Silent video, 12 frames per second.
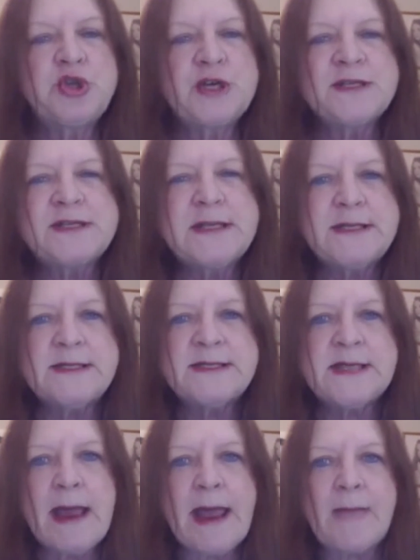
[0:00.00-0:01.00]
You just
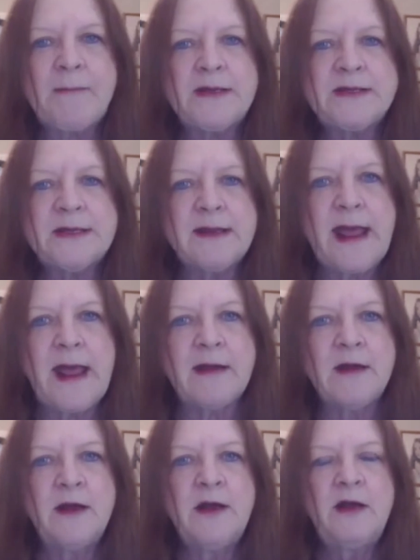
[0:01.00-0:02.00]
need to tap into
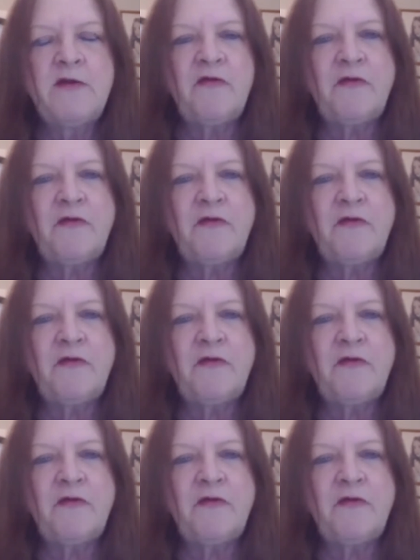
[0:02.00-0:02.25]
that.